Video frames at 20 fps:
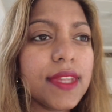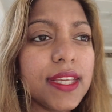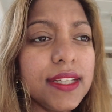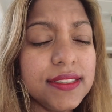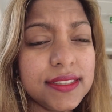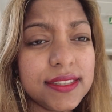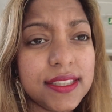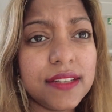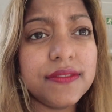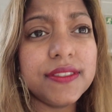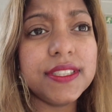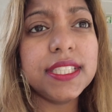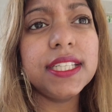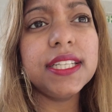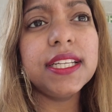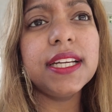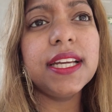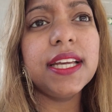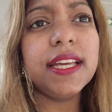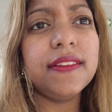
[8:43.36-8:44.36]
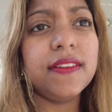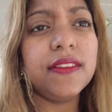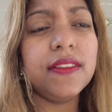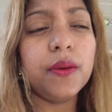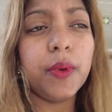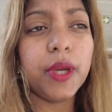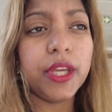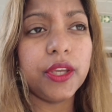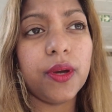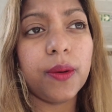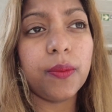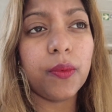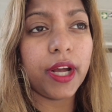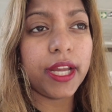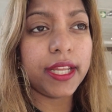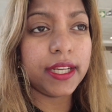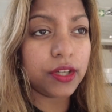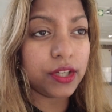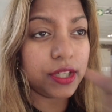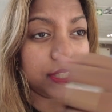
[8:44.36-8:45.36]
serve dinner, and then they wake you up
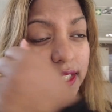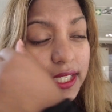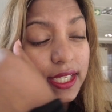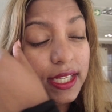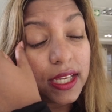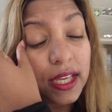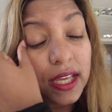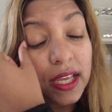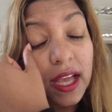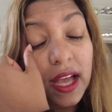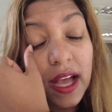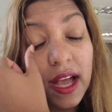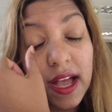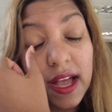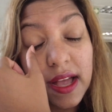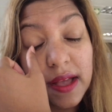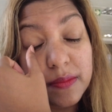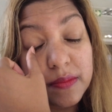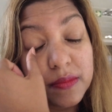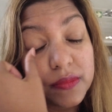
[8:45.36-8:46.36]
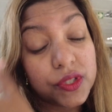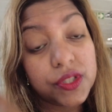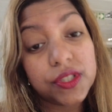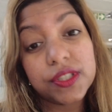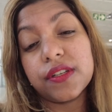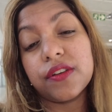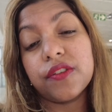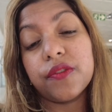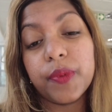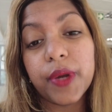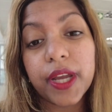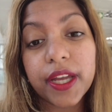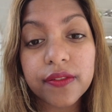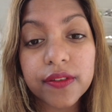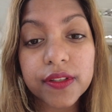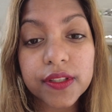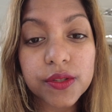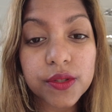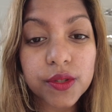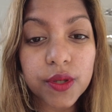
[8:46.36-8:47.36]
quite early to serve
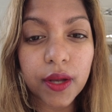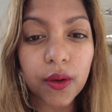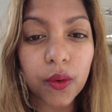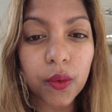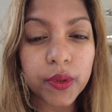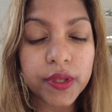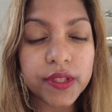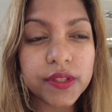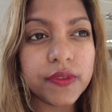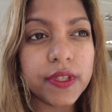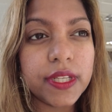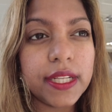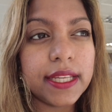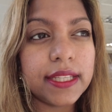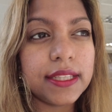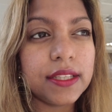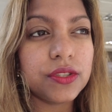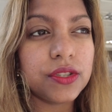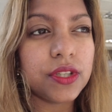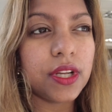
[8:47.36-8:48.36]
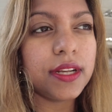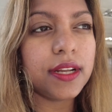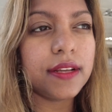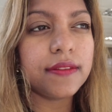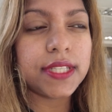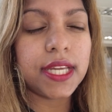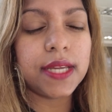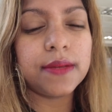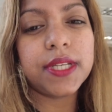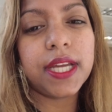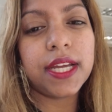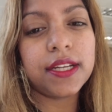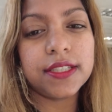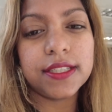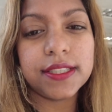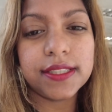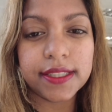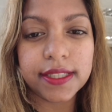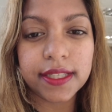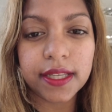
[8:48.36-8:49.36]
breakfast, so I always feel like there's not enough time to
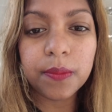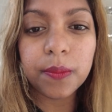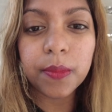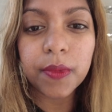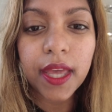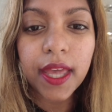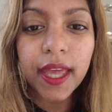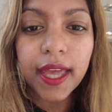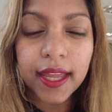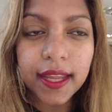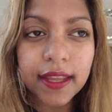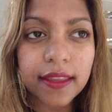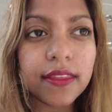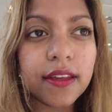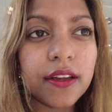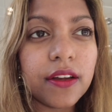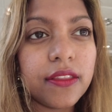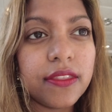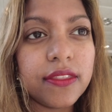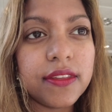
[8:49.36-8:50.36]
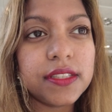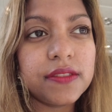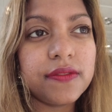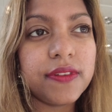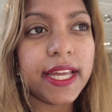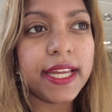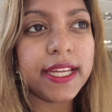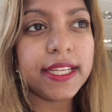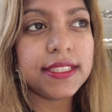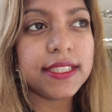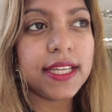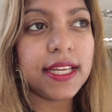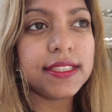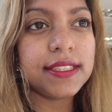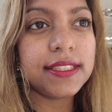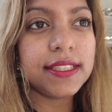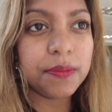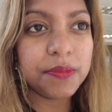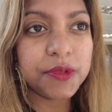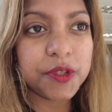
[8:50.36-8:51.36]
actually sleep. And I think on this flight I
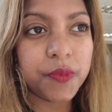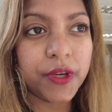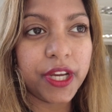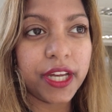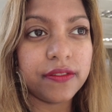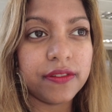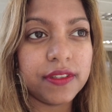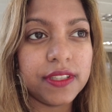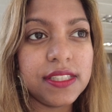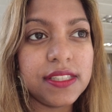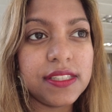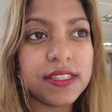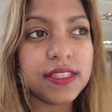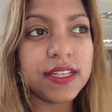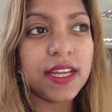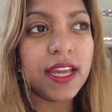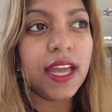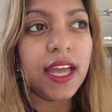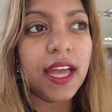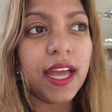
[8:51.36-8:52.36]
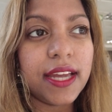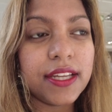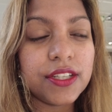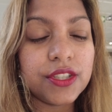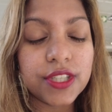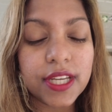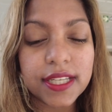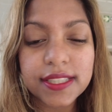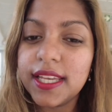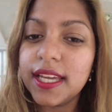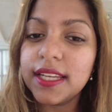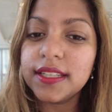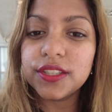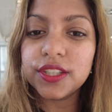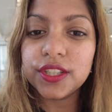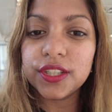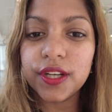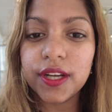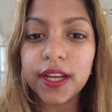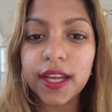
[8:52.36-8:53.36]
skipped breakfast, I just had
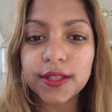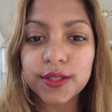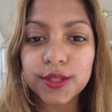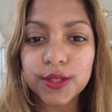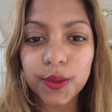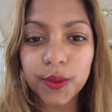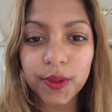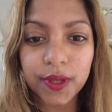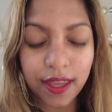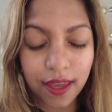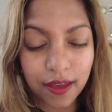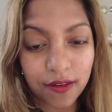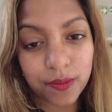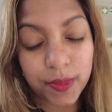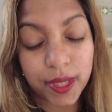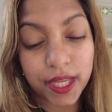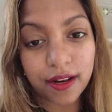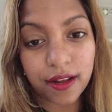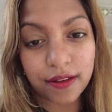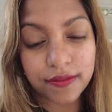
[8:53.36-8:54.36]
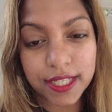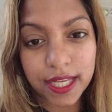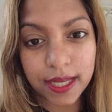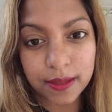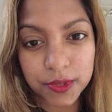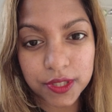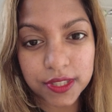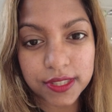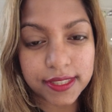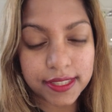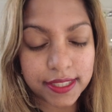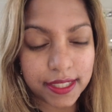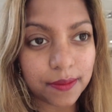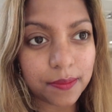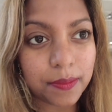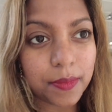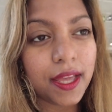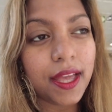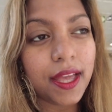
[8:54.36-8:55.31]
dinner, and so it gave me enough time to sleep.